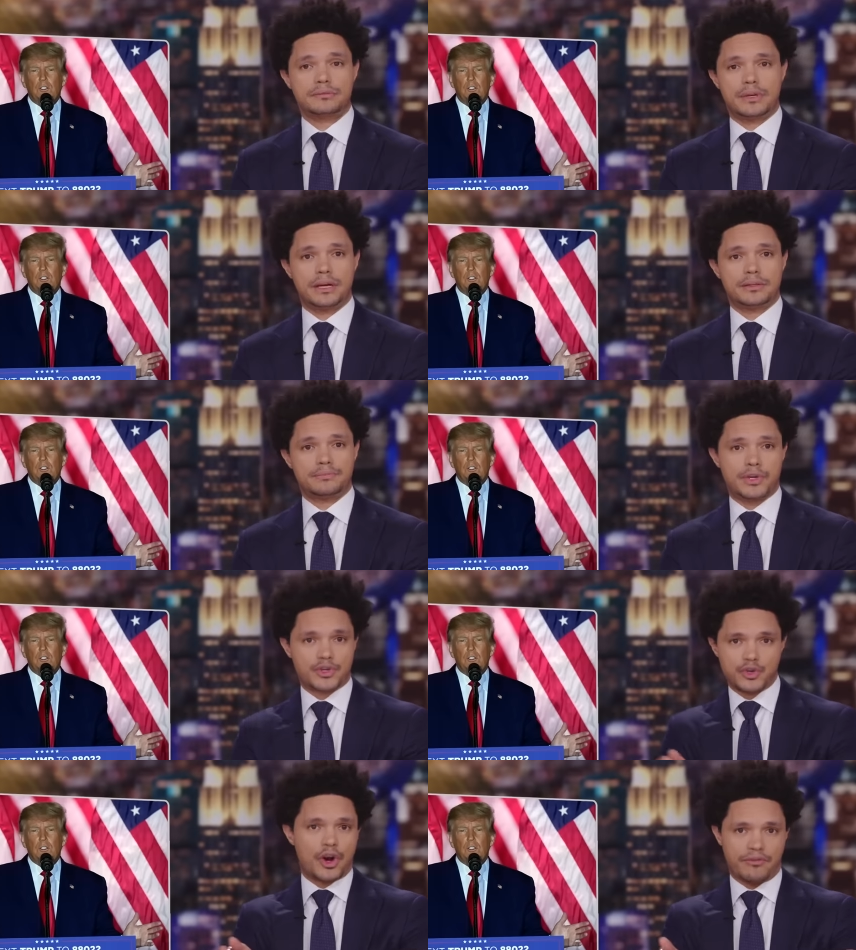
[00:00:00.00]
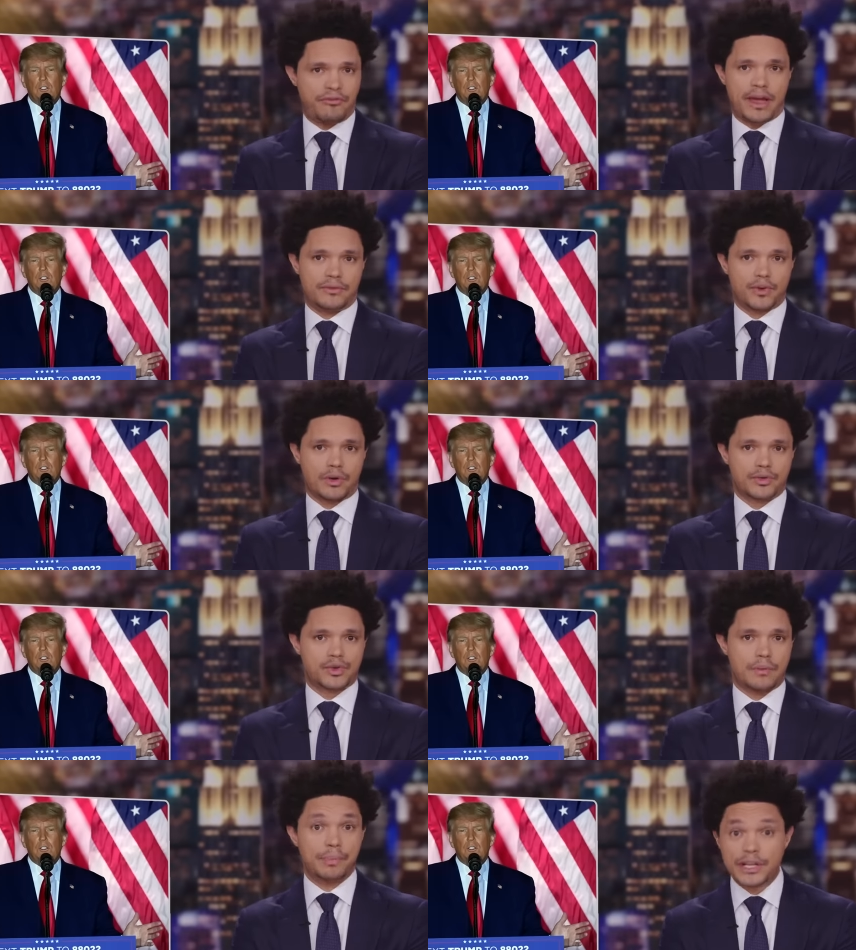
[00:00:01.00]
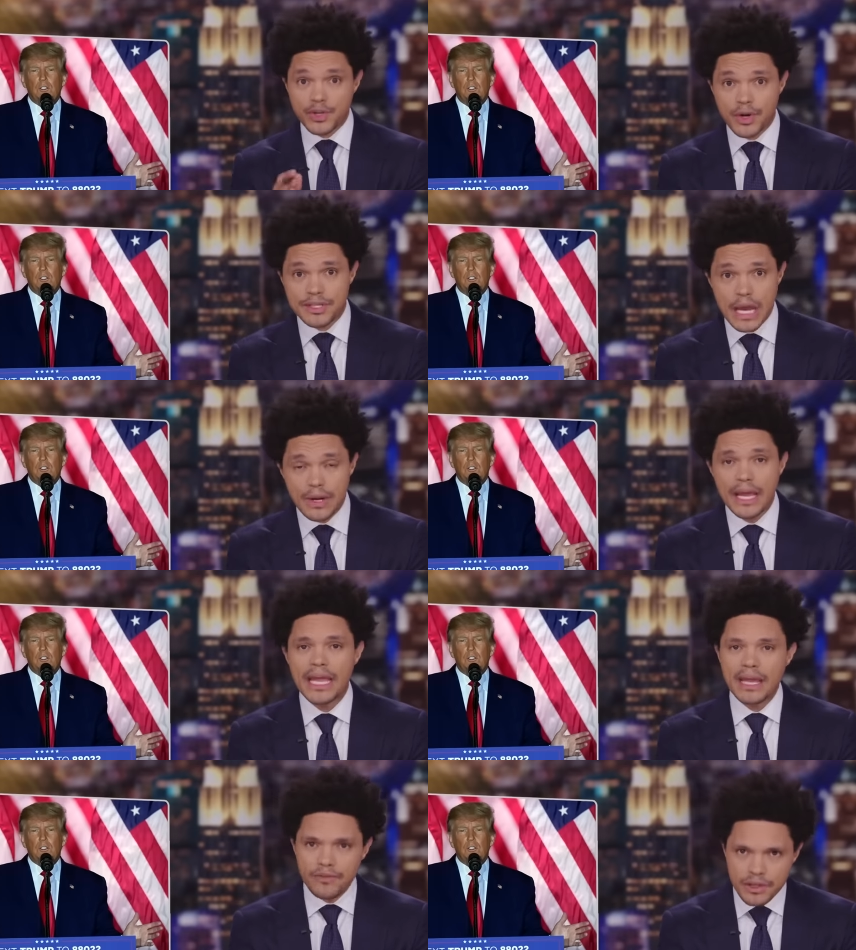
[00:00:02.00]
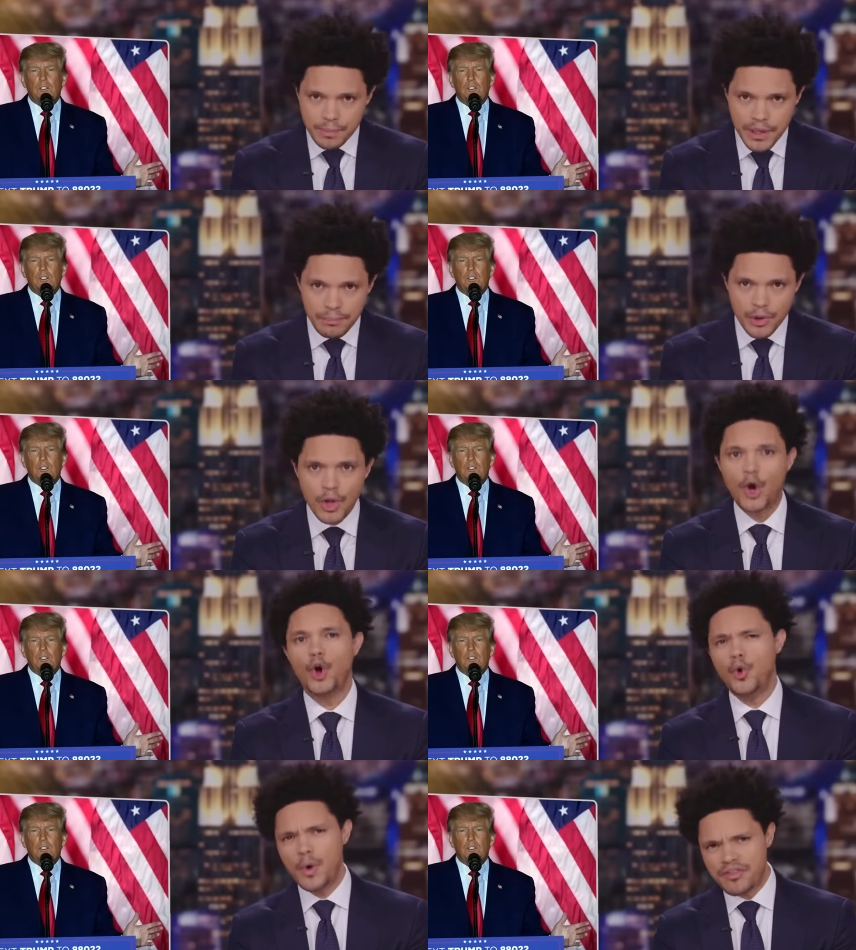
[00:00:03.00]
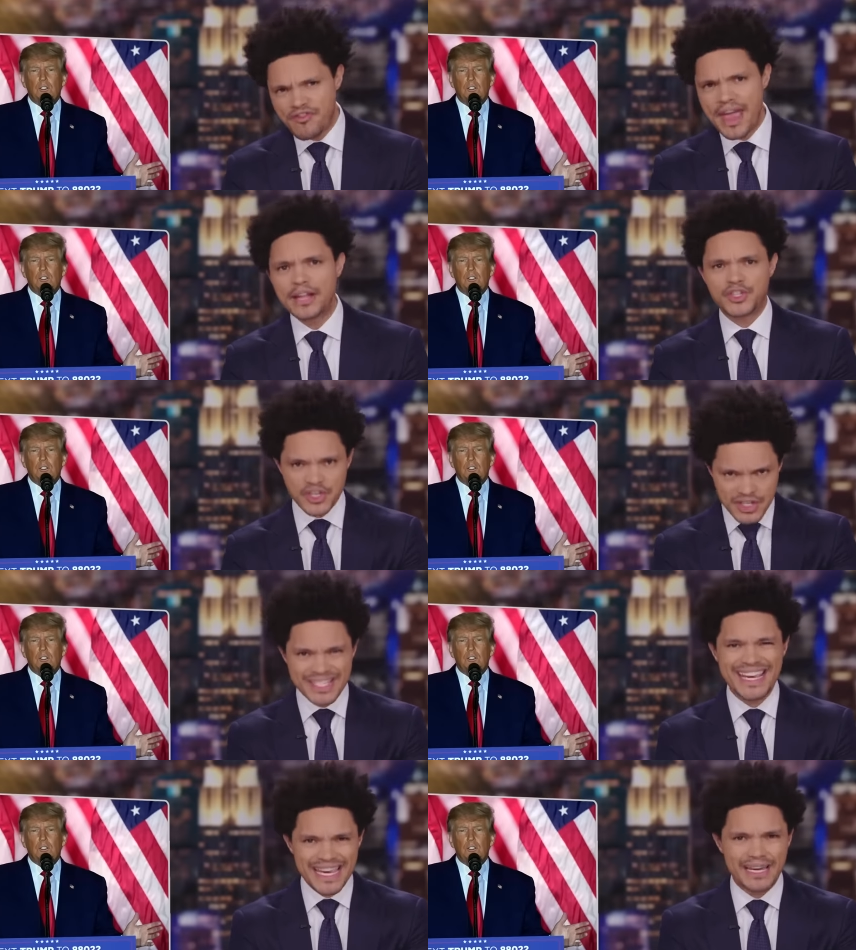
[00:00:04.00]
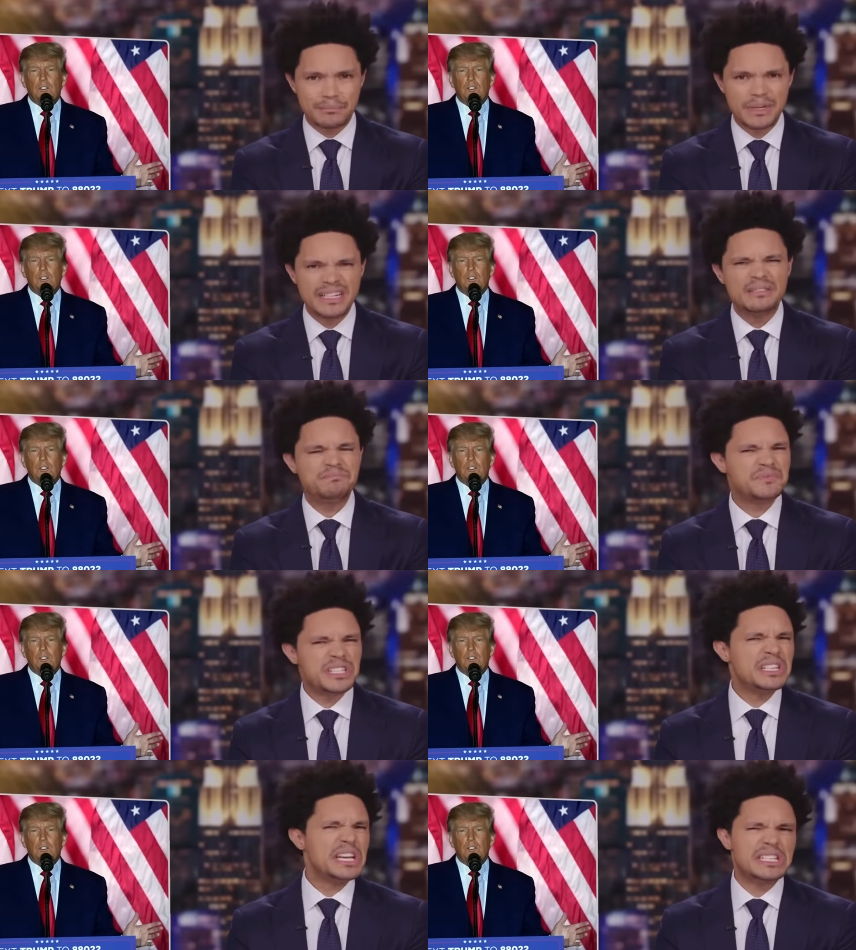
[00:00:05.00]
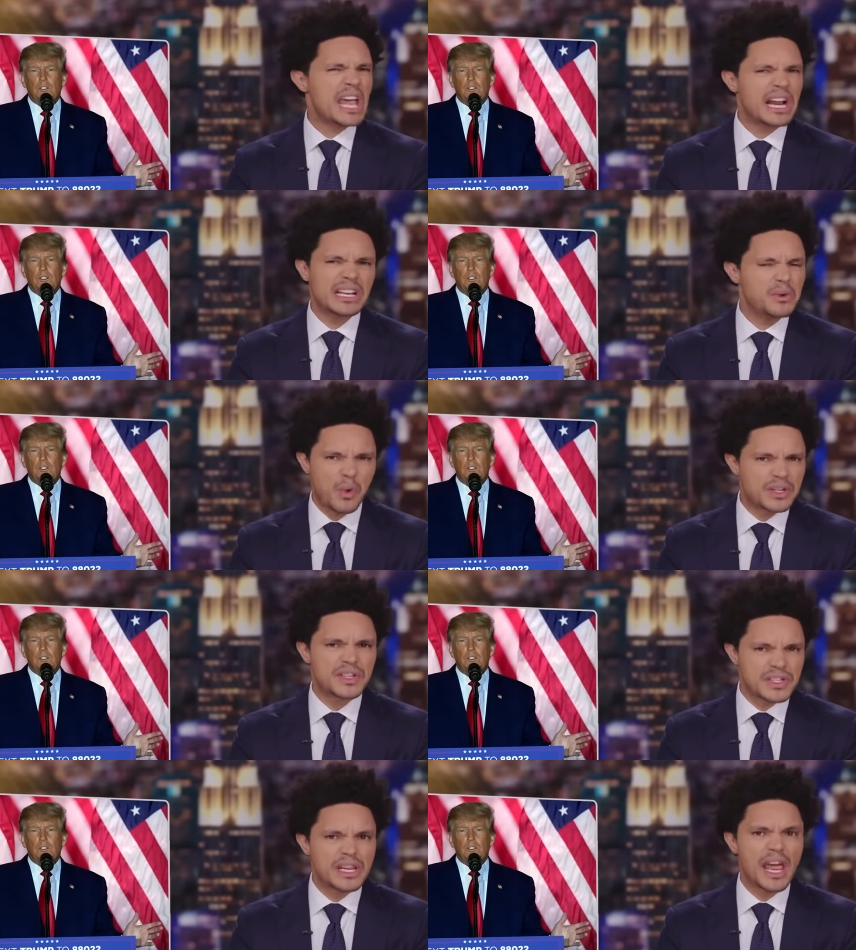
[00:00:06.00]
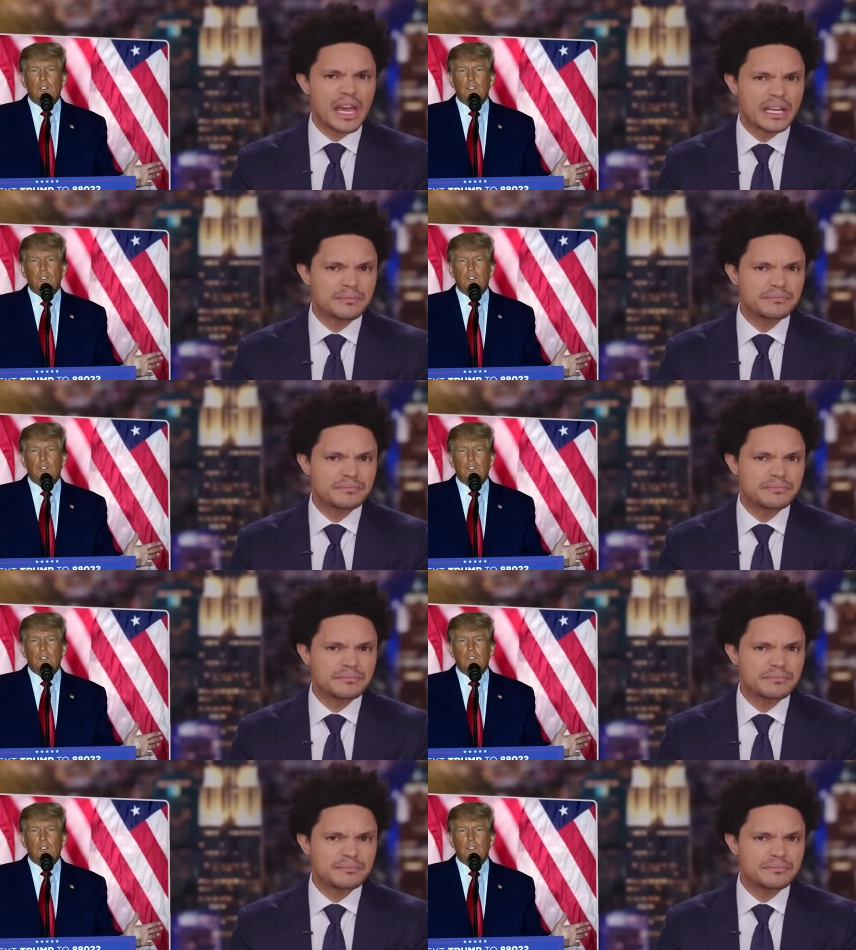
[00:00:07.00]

Speaker 1: right? Because you're not a fan of Donald Trump. But it turns out, even the people who were there to see him didn't exactly want to stay.